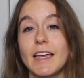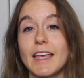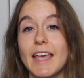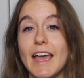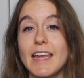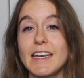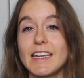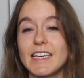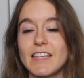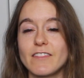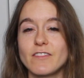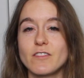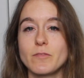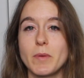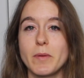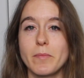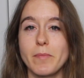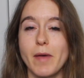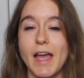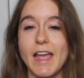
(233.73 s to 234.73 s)
Again, it gives
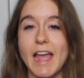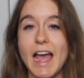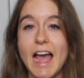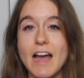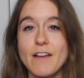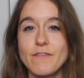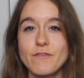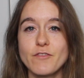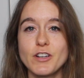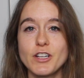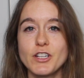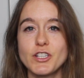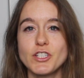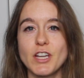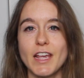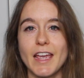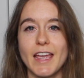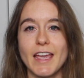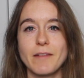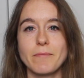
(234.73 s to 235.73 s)
me my
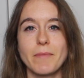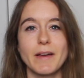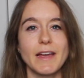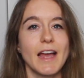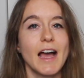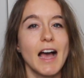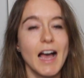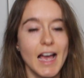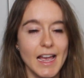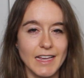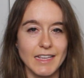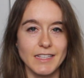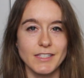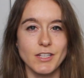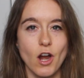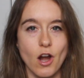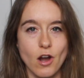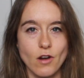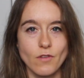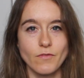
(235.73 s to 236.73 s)
average and my highest
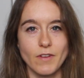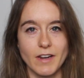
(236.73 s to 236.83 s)
heart